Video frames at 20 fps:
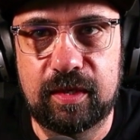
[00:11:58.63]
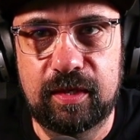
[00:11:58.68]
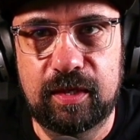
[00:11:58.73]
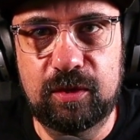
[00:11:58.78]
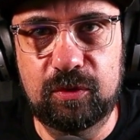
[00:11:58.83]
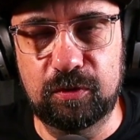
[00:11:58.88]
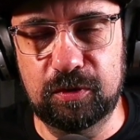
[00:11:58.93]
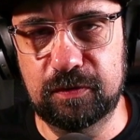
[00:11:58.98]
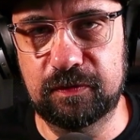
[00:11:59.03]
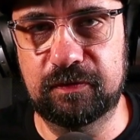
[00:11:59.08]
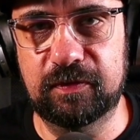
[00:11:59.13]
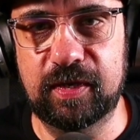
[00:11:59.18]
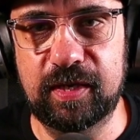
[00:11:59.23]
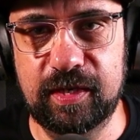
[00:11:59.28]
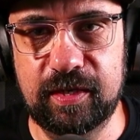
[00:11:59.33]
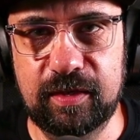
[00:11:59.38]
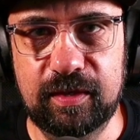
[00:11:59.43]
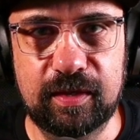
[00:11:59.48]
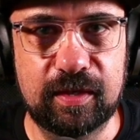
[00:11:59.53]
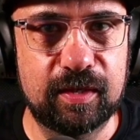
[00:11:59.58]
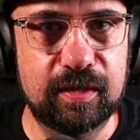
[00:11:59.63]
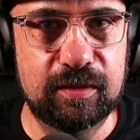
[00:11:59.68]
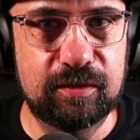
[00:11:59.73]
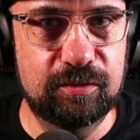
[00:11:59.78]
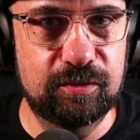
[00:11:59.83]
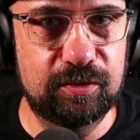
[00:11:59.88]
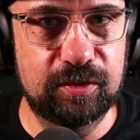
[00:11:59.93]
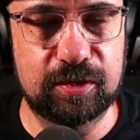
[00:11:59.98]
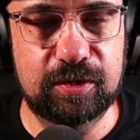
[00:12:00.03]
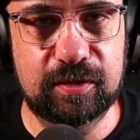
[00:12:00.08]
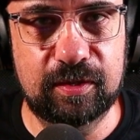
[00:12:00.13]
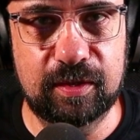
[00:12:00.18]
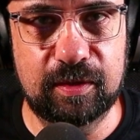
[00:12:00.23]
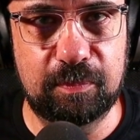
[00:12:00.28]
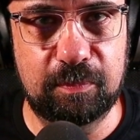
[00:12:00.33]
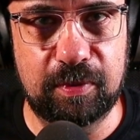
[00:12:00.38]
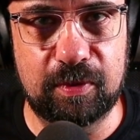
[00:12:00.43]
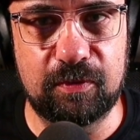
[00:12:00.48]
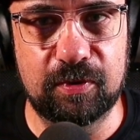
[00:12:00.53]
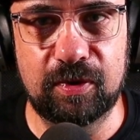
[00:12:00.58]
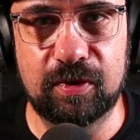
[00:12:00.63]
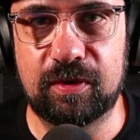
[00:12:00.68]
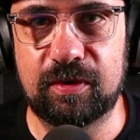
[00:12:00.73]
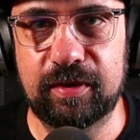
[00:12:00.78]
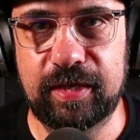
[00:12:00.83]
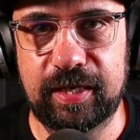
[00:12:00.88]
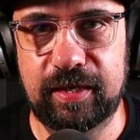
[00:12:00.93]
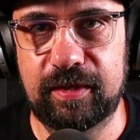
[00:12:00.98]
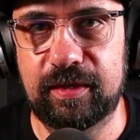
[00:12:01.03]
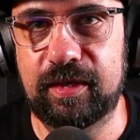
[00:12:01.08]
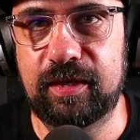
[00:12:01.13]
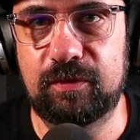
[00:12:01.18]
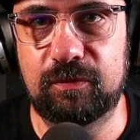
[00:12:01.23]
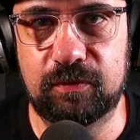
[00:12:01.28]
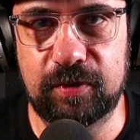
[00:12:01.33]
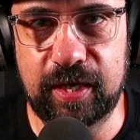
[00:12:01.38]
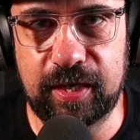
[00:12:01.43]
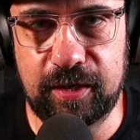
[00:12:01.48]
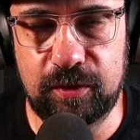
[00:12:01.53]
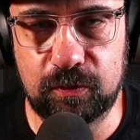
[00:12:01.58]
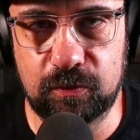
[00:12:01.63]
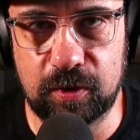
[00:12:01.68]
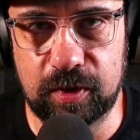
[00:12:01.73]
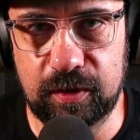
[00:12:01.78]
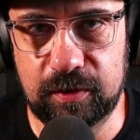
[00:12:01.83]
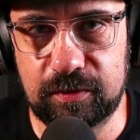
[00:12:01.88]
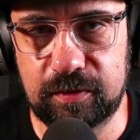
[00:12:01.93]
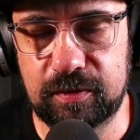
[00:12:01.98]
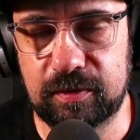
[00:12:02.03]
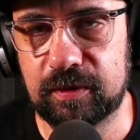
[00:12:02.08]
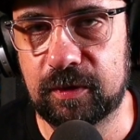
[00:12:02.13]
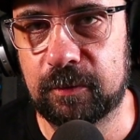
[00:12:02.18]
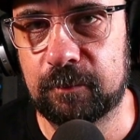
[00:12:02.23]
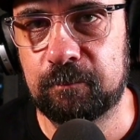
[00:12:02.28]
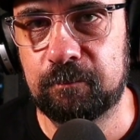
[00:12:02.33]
It works fine. You just power on and it works.